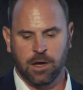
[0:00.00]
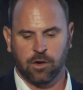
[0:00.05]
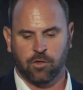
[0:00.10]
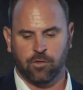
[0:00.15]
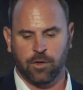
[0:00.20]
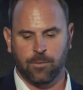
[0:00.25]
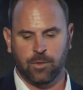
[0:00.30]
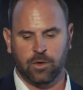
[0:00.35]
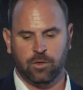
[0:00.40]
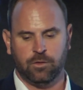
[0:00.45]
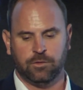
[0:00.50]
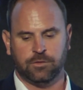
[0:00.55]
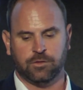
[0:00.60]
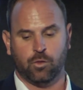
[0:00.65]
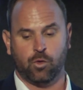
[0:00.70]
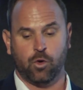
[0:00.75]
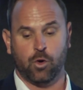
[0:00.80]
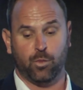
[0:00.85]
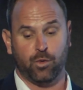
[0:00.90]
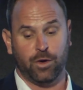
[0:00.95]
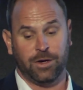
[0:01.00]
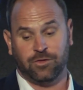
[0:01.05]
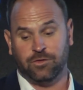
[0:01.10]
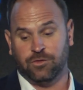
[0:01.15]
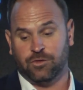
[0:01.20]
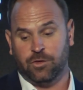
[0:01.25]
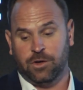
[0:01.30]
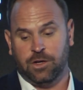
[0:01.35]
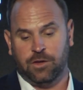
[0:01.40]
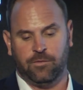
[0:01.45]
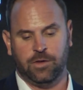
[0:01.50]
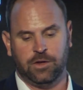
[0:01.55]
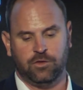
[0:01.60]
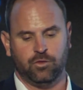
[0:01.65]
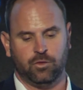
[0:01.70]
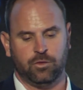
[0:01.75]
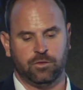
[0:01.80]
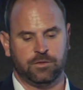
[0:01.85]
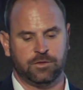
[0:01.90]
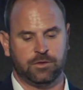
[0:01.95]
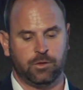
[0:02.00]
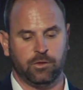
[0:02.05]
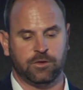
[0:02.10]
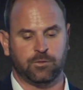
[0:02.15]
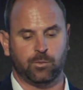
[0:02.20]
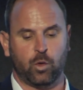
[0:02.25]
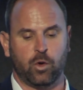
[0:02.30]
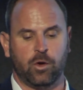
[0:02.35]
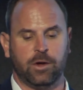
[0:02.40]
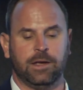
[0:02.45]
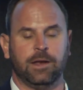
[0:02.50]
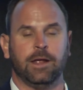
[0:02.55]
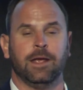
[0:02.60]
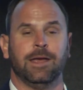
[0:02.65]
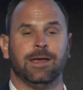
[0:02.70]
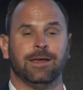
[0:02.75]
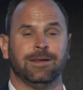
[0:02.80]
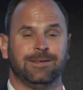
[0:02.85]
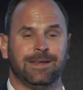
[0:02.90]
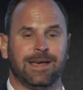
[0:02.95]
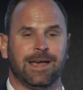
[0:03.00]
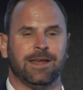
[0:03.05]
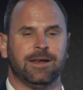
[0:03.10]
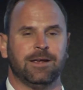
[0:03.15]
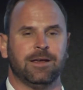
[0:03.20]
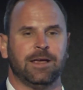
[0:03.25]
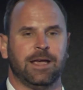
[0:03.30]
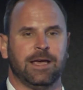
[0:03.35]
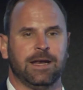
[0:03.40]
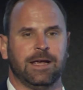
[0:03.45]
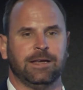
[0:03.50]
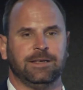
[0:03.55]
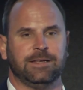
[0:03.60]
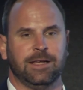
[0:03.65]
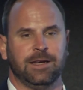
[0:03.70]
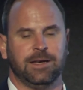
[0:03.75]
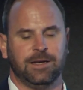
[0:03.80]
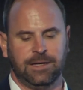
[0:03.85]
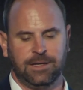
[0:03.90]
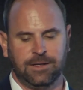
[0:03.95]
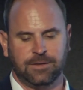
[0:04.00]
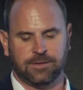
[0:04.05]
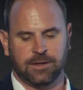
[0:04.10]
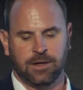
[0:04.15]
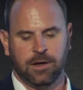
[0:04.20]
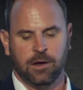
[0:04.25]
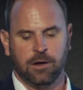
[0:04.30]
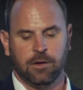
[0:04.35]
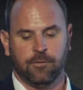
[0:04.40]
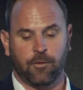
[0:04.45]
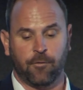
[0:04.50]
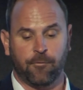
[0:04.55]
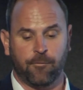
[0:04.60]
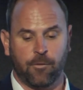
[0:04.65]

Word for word: criminals, corporations, or individuals, to exploit data and identities for